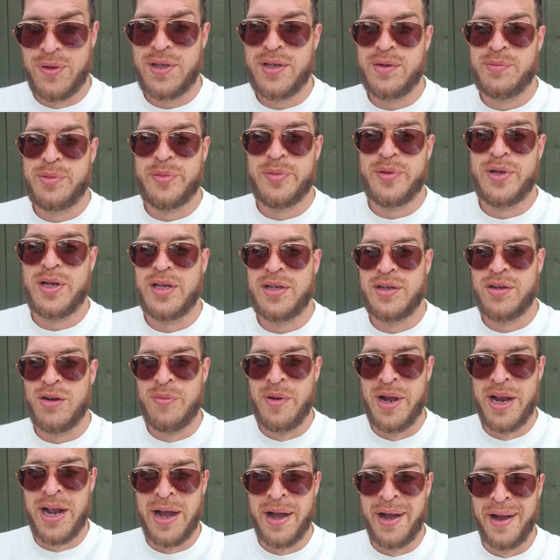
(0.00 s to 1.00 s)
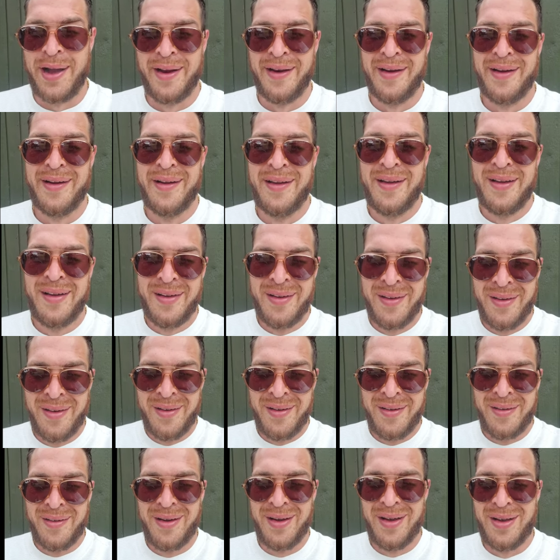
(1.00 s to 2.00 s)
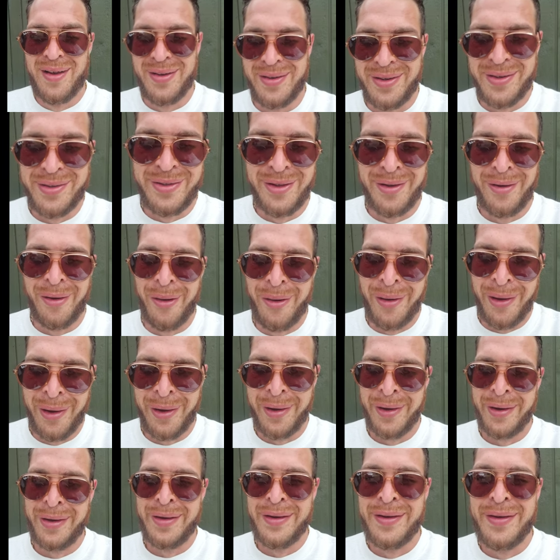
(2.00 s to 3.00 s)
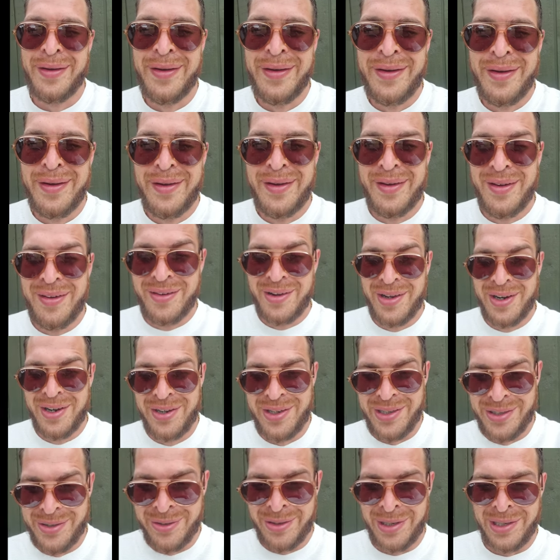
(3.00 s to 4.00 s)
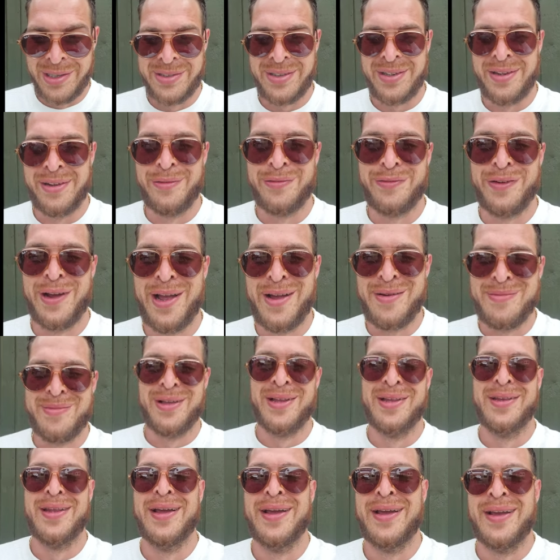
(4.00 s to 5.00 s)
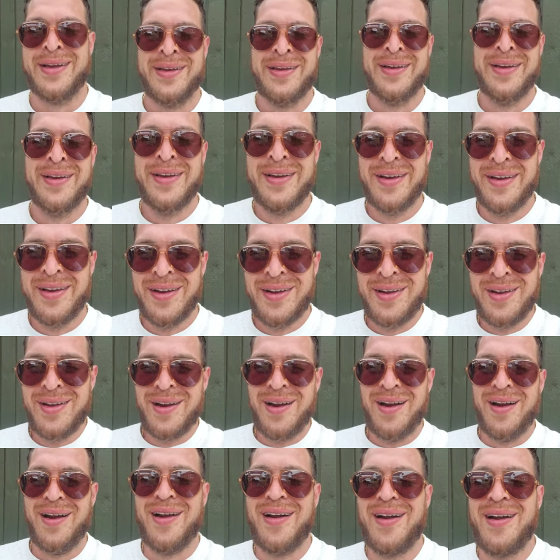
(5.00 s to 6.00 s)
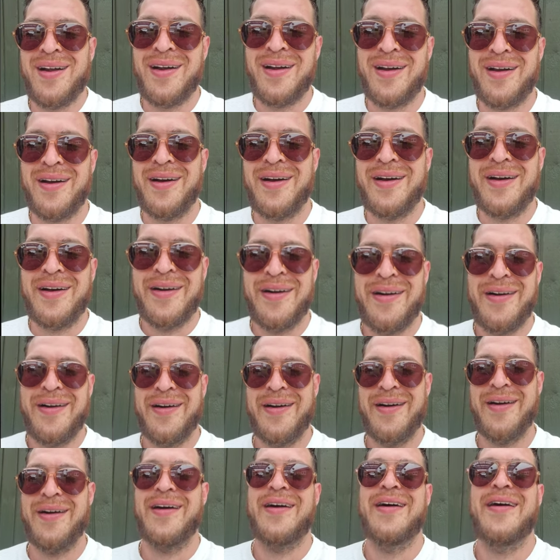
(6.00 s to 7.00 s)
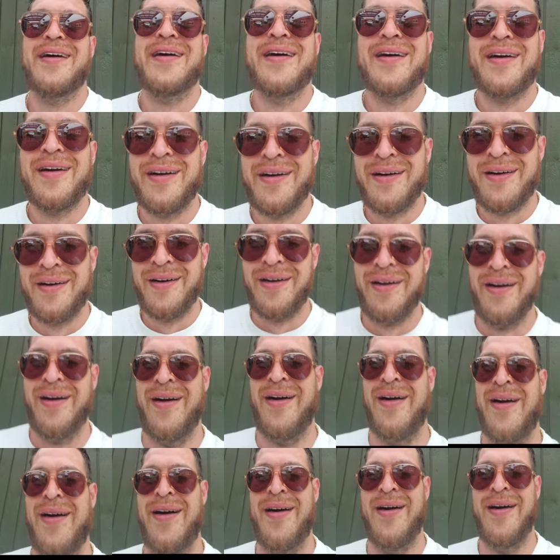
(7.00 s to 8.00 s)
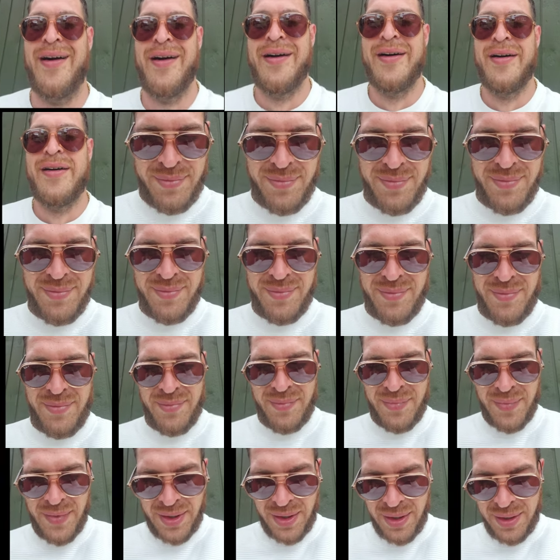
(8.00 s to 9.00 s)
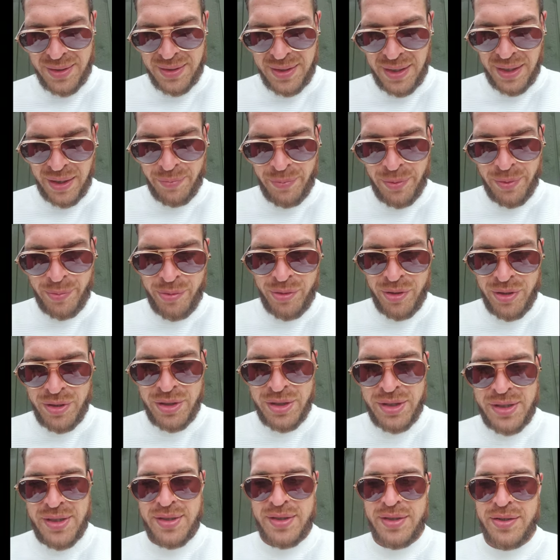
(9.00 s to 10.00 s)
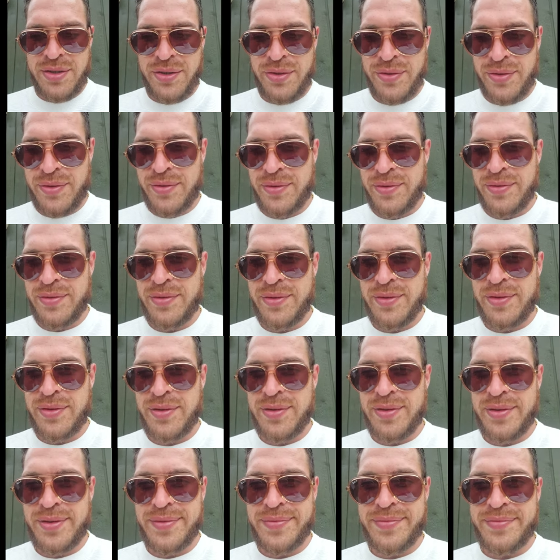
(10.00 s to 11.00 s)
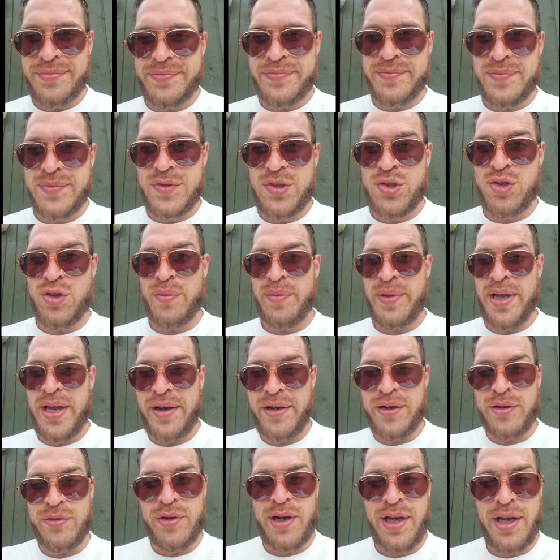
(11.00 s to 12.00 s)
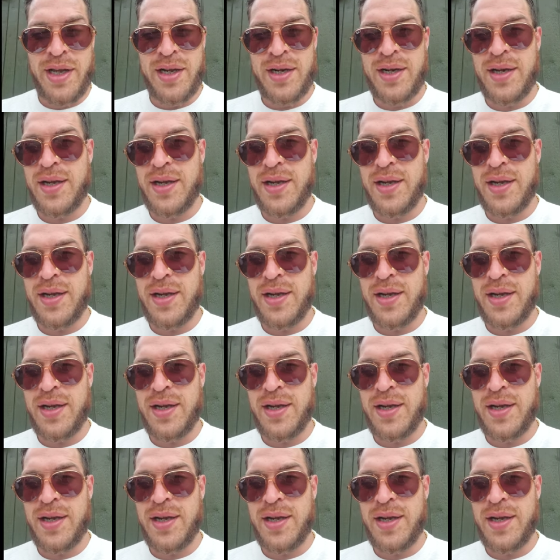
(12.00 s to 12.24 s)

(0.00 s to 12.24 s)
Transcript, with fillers: And people like, oh my god, what are you doing? What are you doing to your family? Oh, oh, oh. It's like people just so uh, dramatic, right?